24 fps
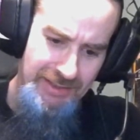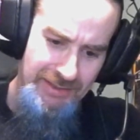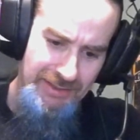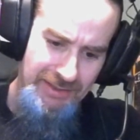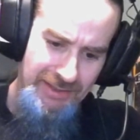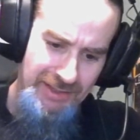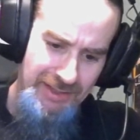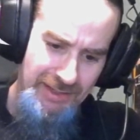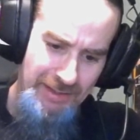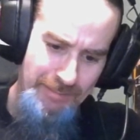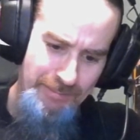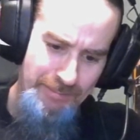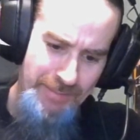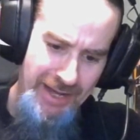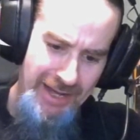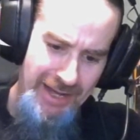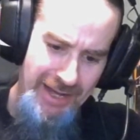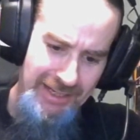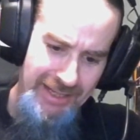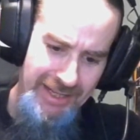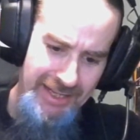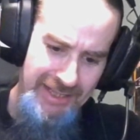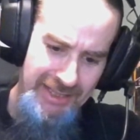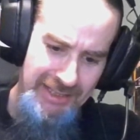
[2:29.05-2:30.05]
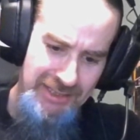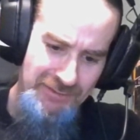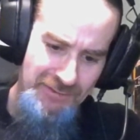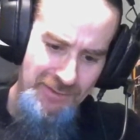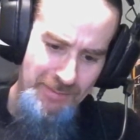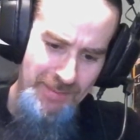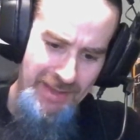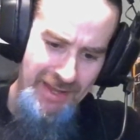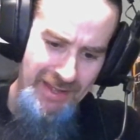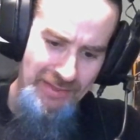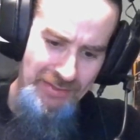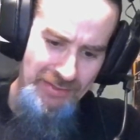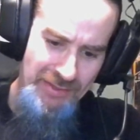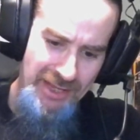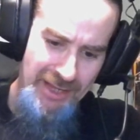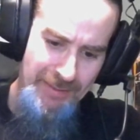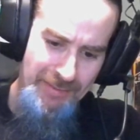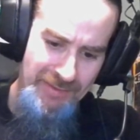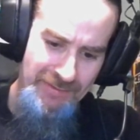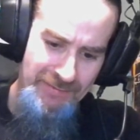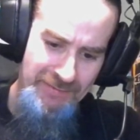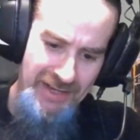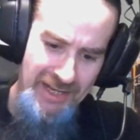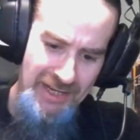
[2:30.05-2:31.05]
the battle edit of the main theme
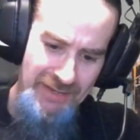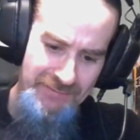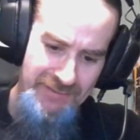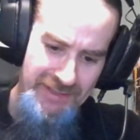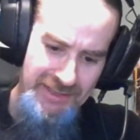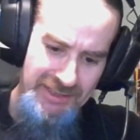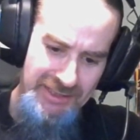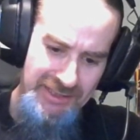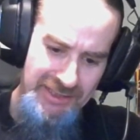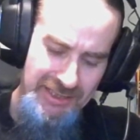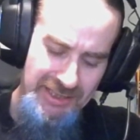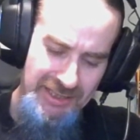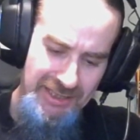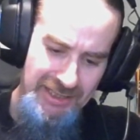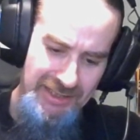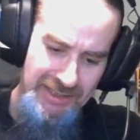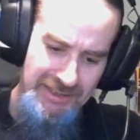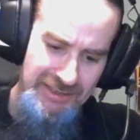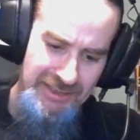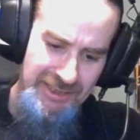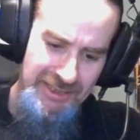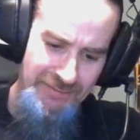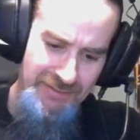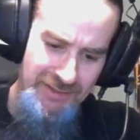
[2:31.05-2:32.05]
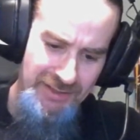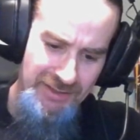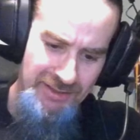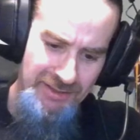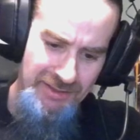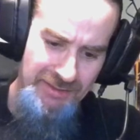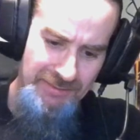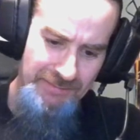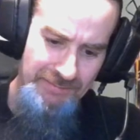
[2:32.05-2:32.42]
of Final Fantasy VII,